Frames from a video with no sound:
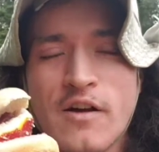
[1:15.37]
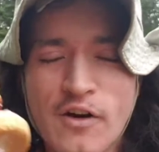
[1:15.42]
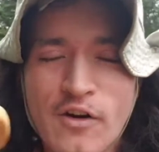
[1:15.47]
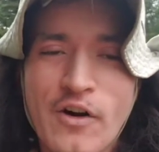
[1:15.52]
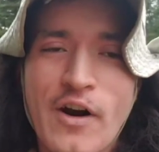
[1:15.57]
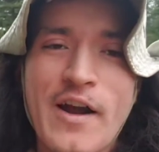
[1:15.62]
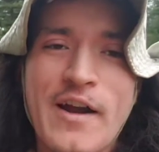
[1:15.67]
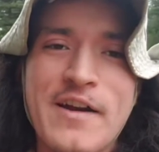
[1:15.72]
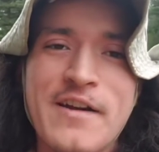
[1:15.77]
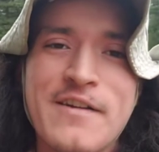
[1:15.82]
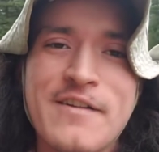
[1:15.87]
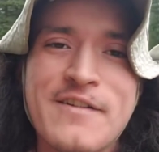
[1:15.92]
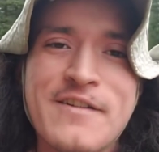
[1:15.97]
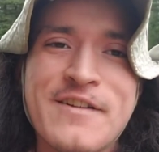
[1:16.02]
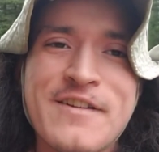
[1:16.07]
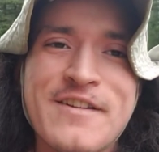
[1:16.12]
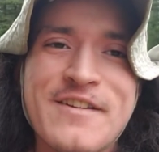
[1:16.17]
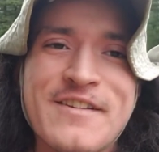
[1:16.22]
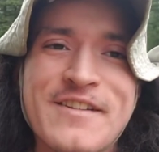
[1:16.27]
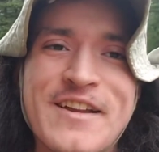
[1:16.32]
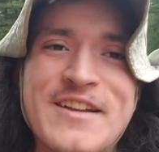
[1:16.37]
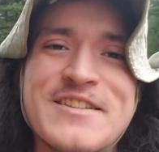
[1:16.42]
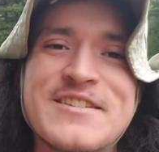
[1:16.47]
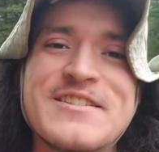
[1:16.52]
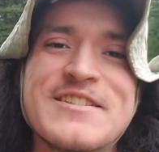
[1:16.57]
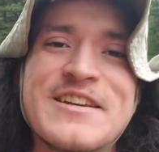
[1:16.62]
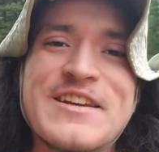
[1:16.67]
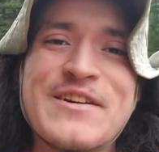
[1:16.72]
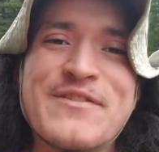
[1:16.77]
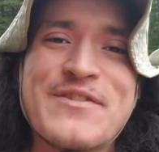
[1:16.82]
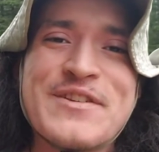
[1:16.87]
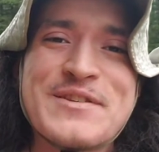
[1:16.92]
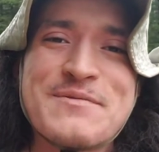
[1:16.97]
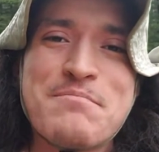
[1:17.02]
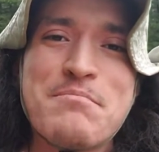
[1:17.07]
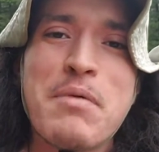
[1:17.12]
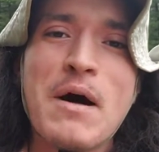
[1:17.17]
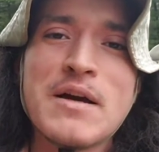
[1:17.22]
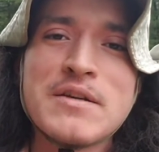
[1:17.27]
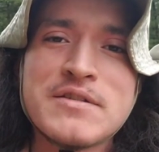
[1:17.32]
All right, let's see if it's
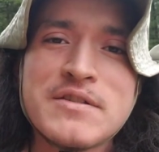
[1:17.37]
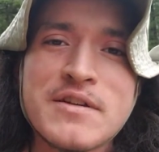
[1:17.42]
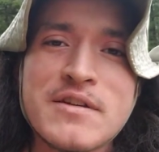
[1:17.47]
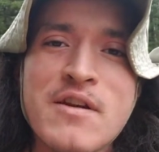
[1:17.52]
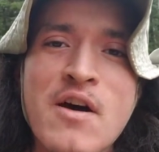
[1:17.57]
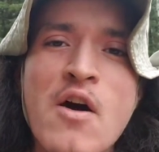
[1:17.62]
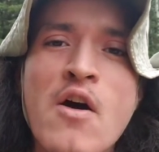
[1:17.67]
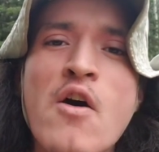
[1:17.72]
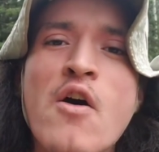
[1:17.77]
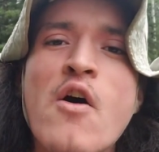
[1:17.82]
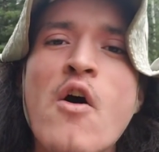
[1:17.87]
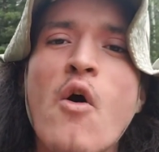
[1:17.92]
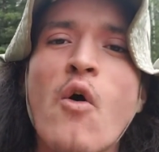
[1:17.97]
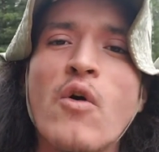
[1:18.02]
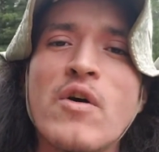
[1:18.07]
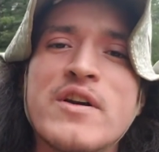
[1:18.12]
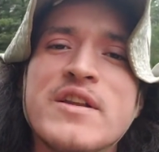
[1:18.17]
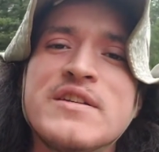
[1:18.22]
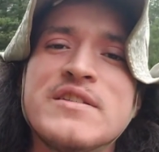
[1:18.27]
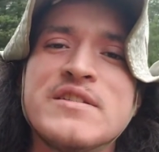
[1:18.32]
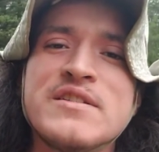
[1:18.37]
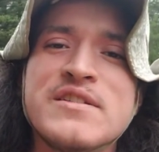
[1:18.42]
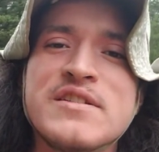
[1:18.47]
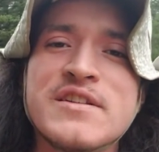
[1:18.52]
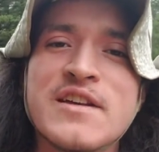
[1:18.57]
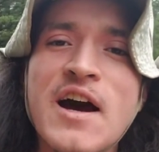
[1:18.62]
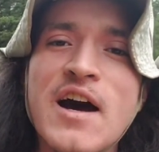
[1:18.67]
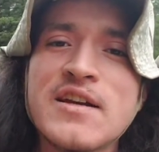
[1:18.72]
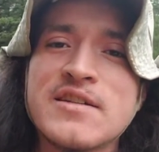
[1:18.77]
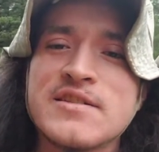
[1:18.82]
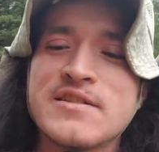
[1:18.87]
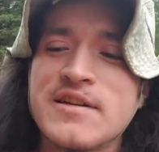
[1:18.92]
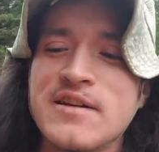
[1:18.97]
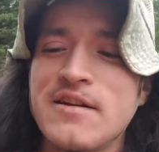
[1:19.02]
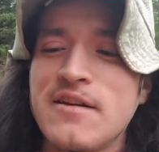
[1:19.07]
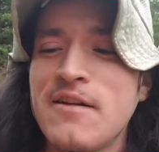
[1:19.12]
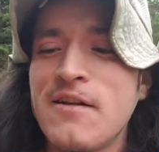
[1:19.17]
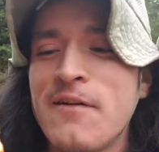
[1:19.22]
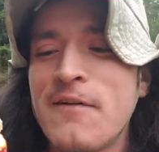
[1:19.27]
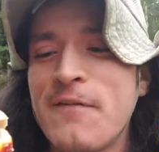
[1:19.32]
bussin' or
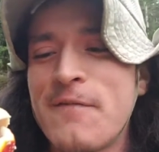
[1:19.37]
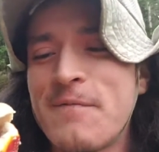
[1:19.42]
disgustin'.